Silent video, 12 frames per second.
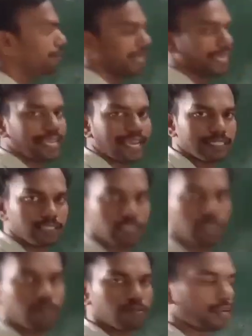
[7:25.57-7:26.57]
ligands,
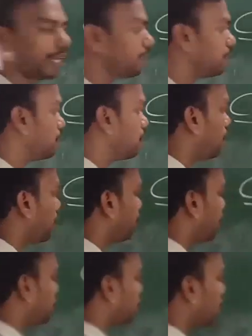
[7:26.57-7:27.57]
right?
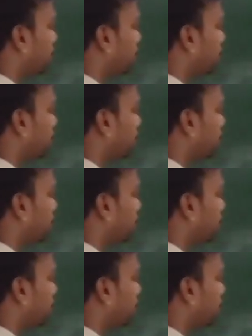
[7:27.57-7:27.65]
First,